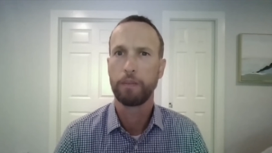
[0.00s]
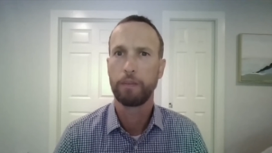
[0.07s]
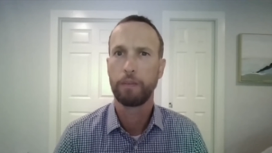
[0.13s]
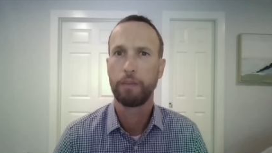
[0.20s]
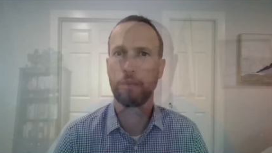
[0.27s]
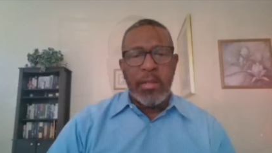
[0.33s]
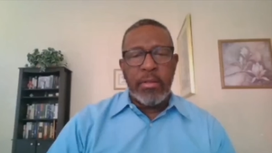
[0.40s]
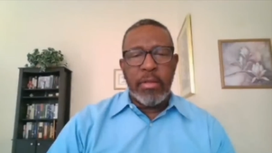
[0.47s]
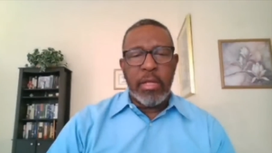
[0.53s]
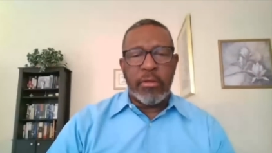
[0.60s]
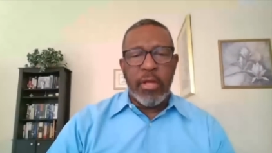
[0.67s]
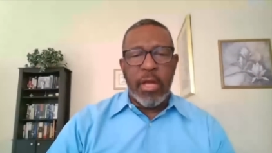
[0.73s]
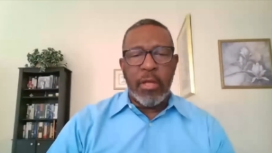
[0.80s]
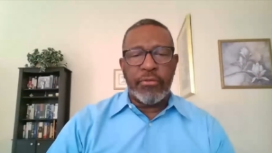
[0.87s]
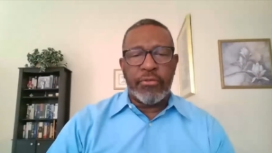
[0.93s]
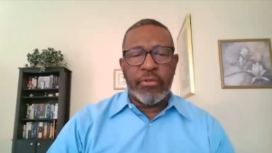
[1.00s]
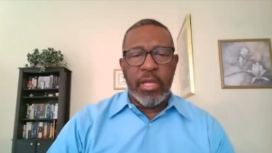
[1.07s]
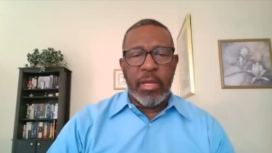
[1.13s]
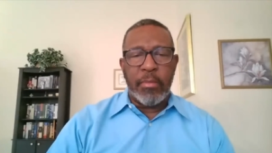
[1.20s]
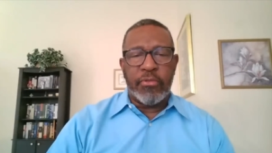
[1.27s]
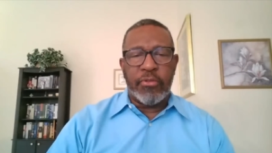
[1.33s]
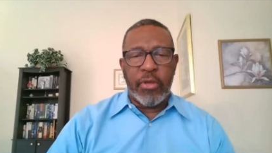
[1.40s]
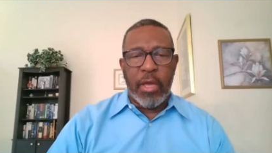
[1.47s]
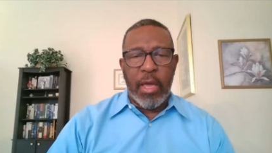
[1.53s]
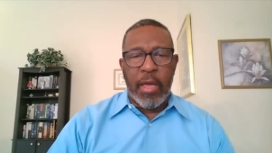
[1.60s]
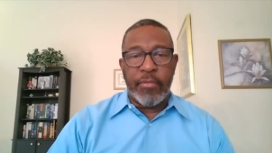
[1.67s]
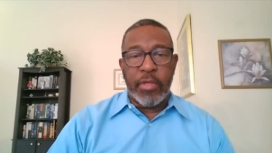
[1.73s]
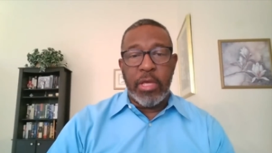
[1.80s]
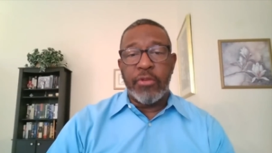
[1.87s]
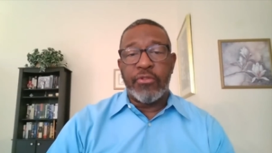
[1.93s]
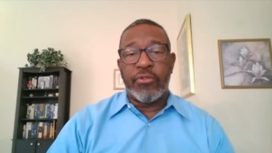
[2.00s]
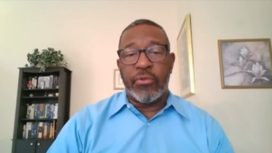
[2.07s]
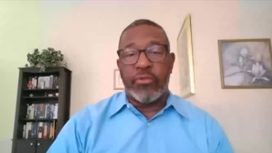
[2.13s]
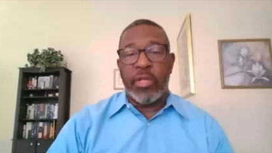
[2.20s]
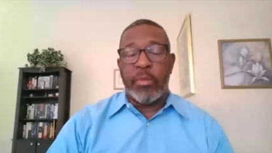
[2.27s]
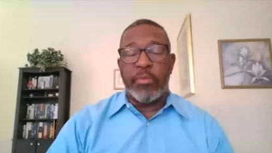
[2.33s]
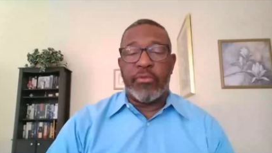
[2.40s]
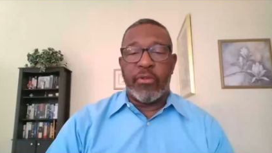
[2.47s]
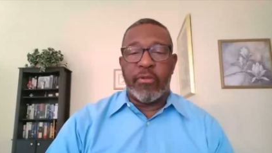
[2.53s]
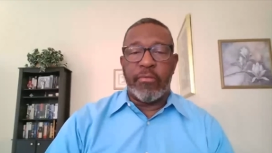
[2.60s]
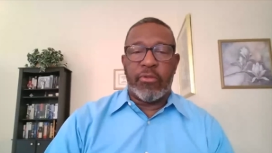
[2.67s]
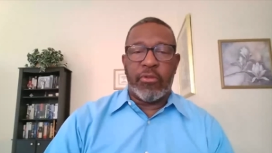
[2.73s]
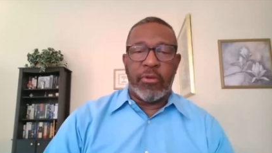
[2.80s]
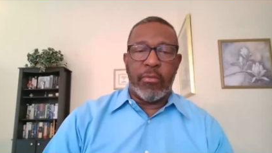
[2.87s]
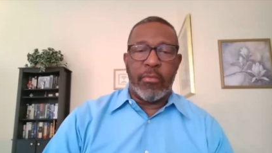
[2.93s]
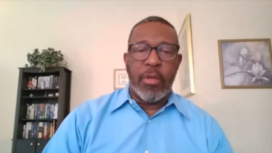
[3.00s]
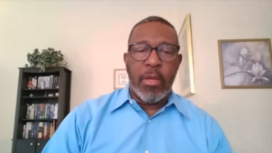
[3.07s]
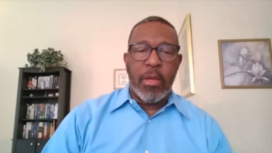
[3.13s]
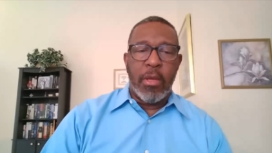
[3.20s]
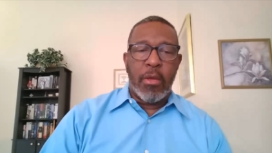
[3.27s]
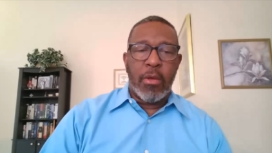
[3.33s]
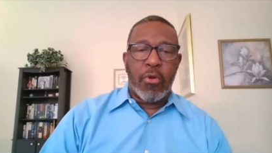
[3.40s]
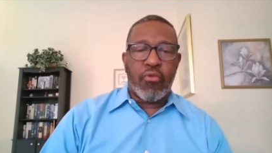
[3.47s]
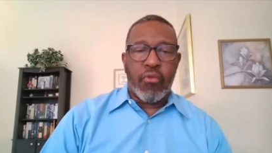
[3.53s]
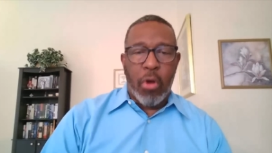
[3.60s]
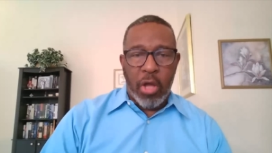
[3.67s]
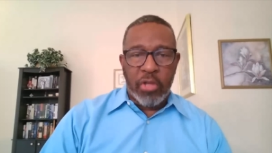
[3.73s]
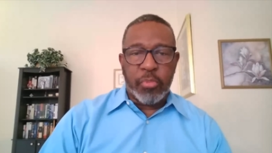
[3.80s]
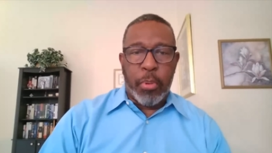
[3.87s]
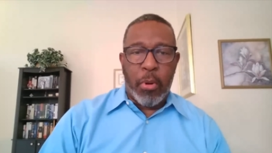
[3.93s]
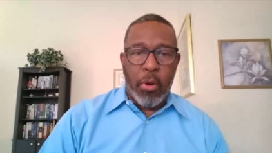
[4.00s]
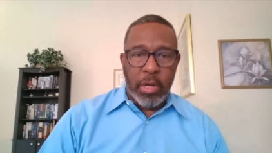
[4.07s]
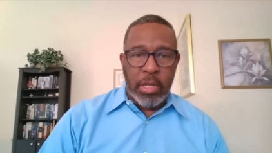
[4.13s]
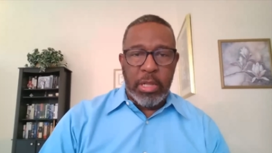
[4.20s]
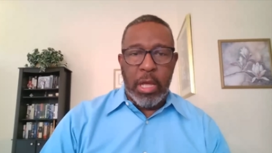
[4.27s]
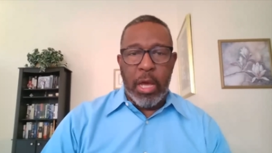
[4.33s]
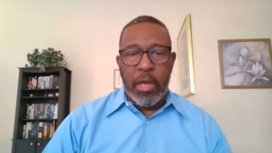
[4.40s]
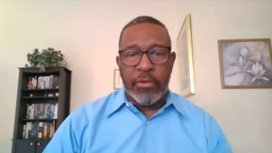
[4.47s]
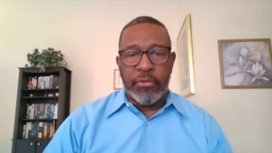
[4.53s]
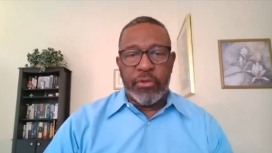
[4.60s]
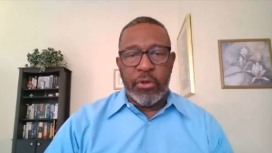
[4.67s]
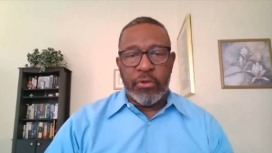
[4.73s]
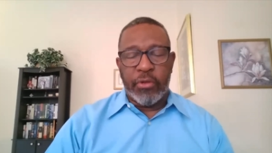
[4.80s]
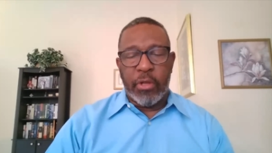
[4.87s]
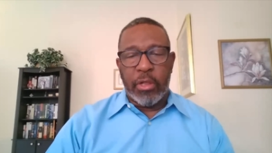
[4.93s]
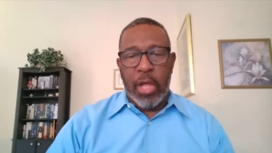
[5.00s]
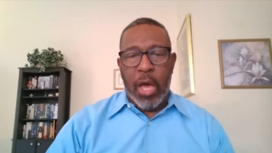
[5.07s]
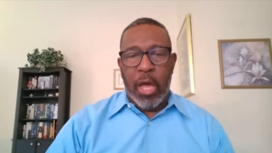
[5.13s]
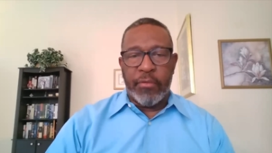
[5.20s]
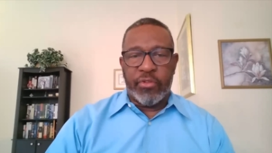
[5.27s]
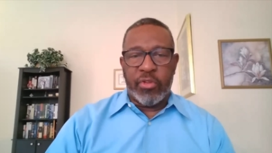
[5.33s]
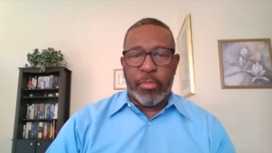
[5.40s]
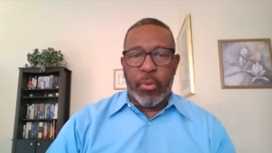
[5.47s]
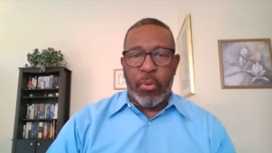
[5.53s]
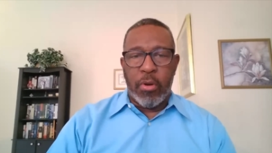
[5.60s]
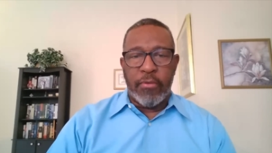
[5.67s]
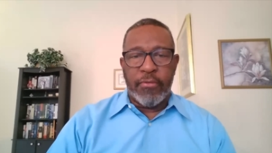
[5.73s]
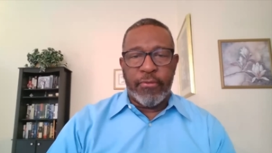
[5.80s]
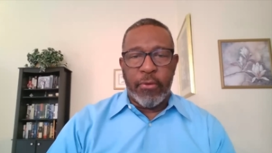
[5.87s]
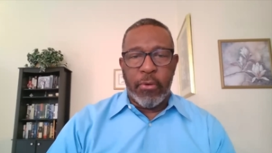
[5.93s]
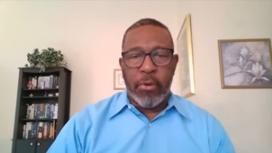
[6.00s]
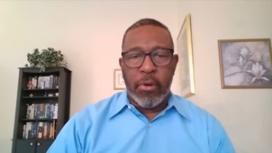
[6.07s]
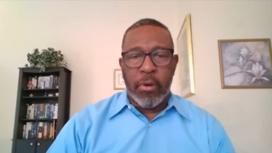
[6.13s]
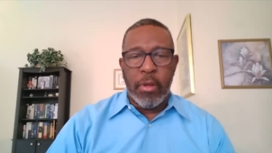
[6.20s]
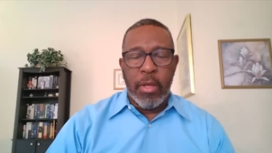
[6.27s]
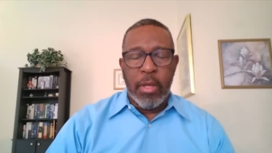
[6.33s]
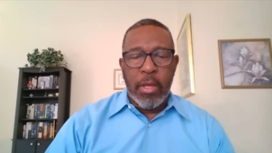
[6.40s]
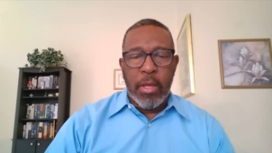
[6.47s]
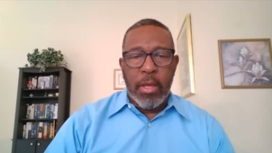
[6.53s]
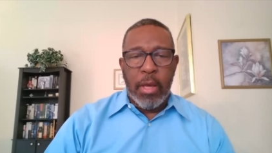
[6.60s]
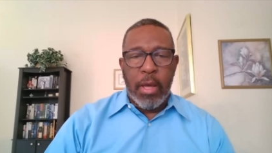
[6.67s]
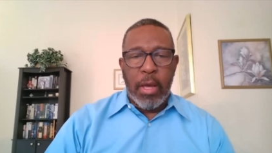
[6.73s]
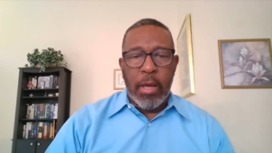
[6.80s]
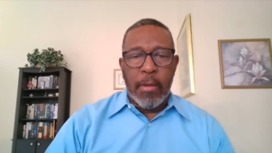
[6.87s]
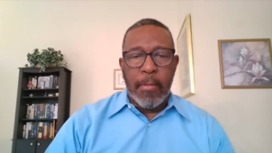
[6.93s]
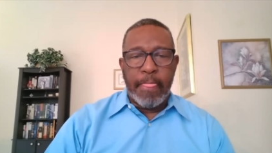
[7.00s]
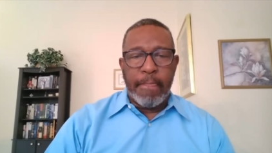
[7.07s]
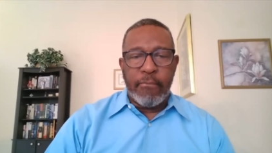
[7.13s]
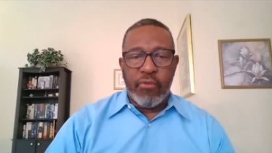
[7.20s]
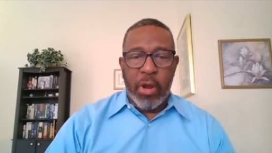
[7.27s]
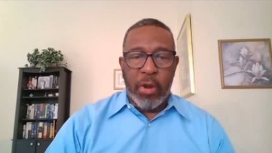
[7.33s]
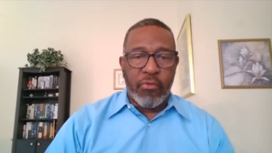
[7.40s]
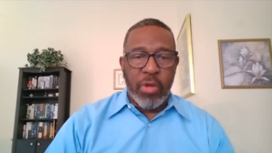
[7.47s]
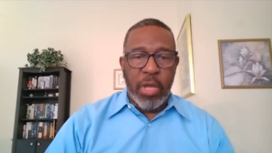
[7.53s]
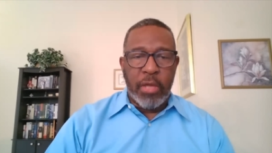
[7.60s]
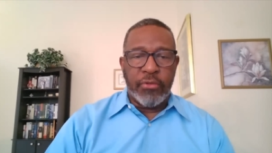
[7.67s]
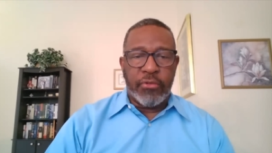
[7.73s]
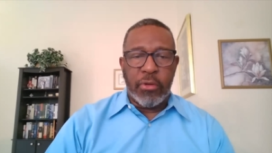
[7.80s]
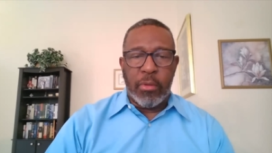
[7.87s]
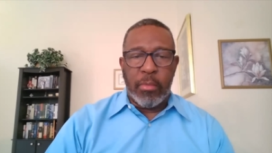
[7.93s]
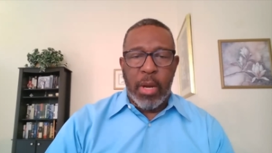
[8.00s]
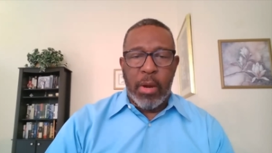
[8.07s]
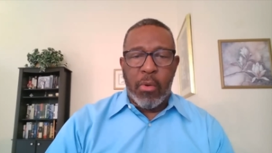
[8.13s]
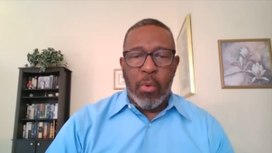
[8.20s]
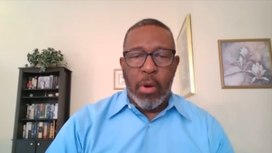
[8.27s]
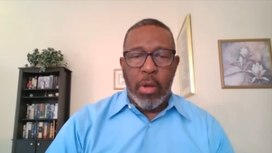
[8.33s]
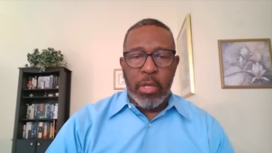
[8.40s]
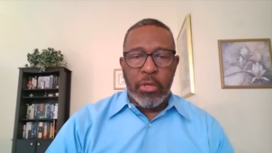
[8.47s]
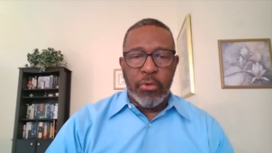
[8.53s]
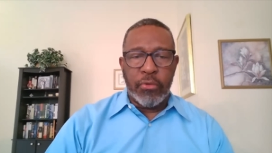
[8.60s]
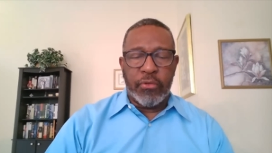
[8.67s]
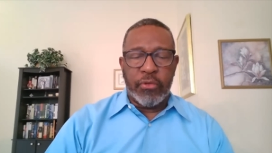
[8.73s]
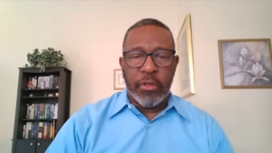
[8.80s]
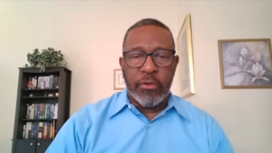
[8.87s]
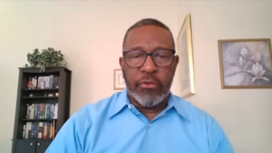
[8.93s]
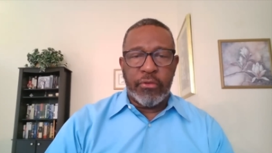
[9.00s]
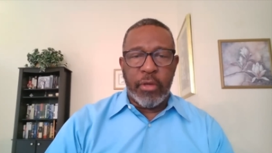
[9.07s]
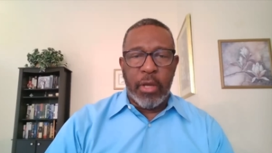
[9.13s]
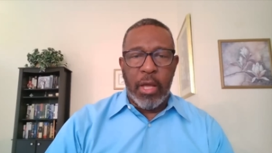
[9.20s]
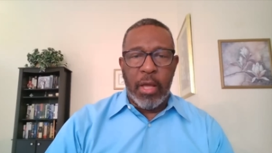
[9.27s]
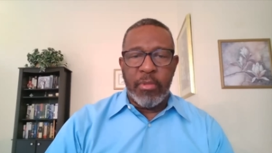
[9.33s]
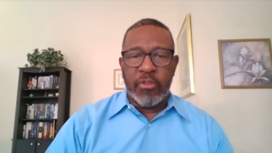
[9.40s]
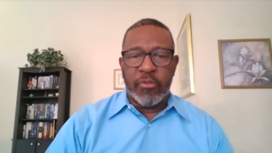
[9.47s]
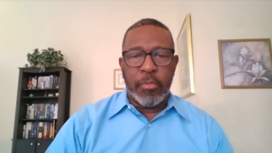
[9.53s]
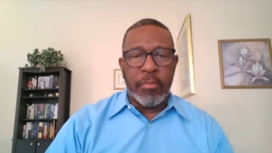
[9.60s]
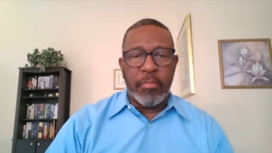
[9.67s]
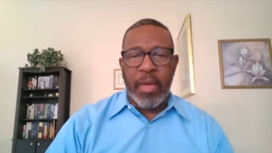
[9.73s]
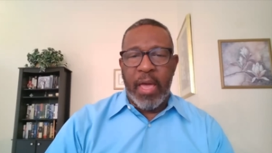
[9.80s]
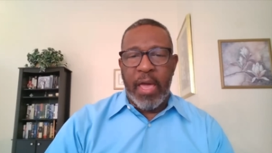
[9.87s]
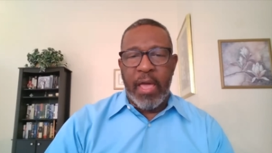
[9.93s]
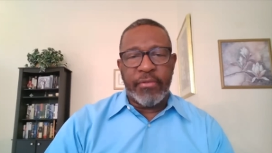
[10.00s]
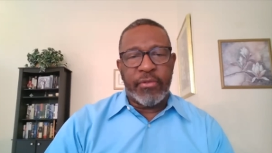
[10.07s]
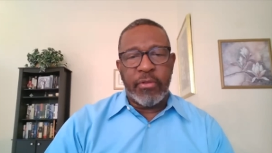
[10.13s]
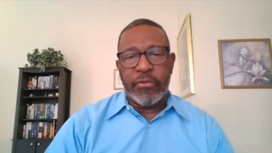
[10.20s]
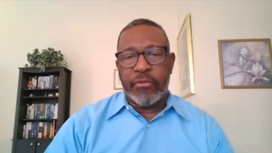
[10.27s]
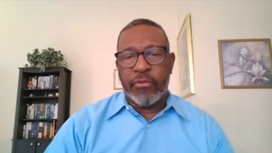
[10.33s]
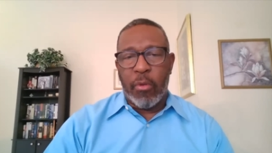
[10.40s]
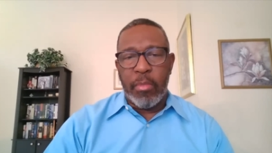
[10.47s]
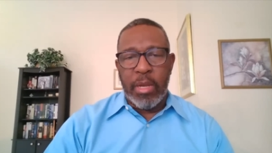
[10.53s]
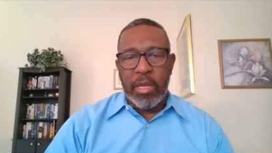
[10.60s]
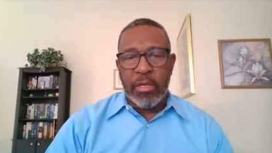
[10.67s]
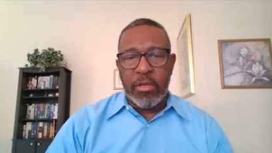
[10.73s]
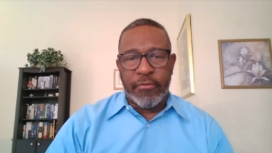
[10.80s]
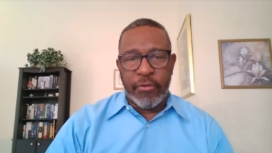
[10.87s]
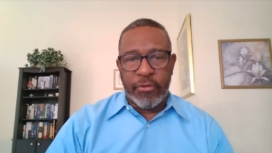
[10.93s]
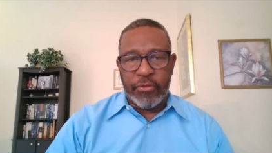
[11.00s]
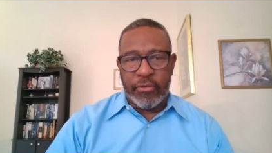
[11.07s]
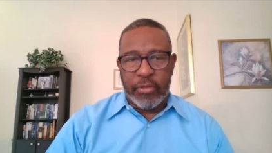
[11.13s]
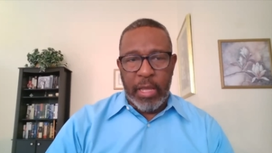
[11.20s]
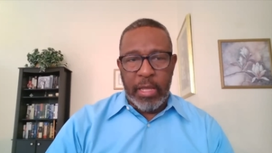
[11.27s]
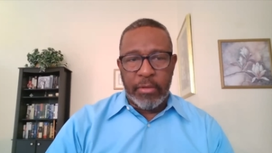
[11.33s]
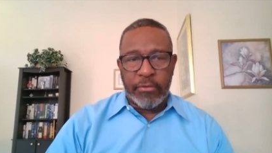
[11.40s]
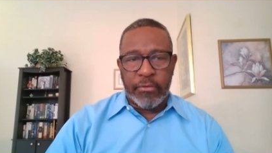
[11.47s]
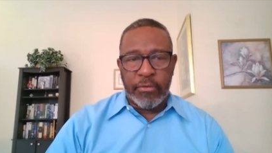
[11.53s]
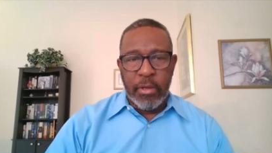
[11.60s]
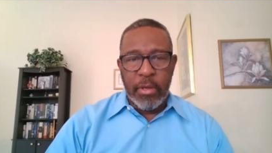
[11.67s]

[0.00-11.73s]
It does seem to have, the issue seems to cross party lines. There's a lot of support for recreational marijuana usage. It's been passed in so many different states.